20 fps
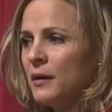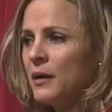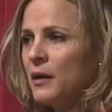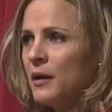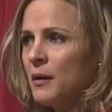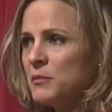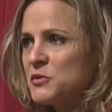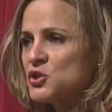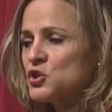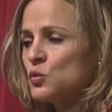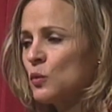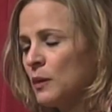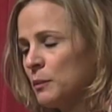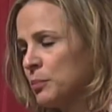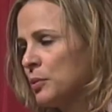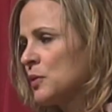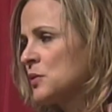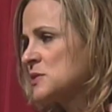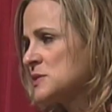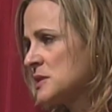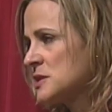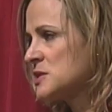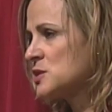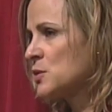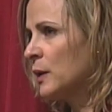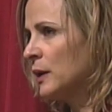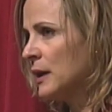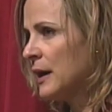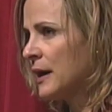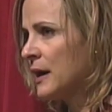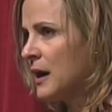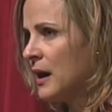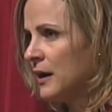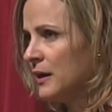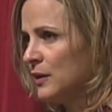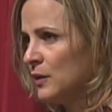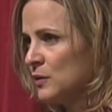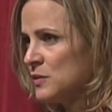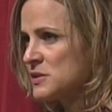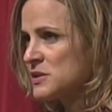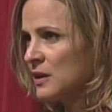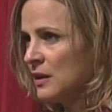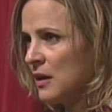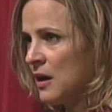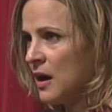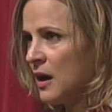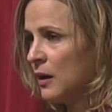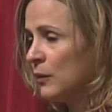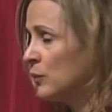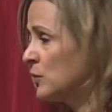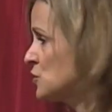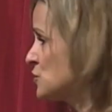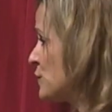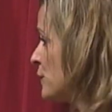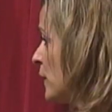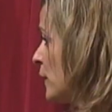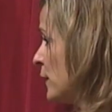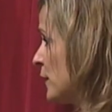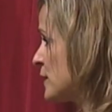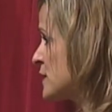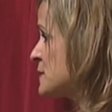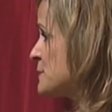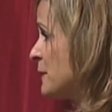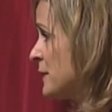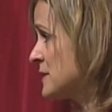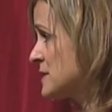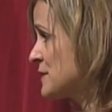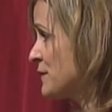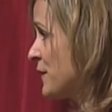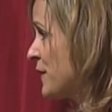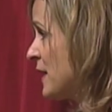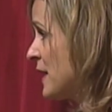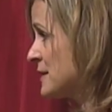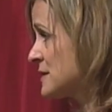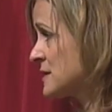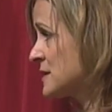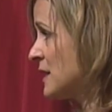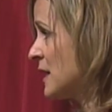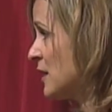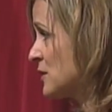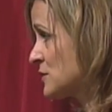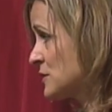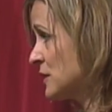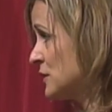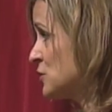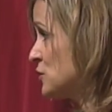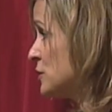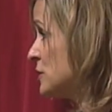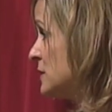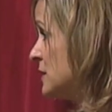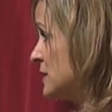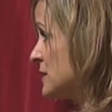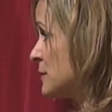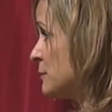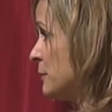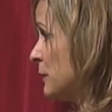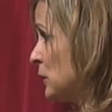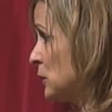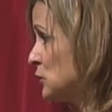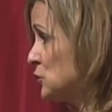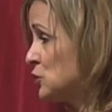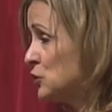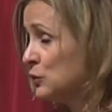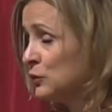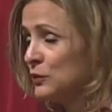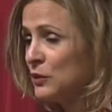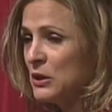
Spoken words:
I'm a short person, so I like high heels a lot, which is very expensive. $1,000 can get you a decent pair of shoes.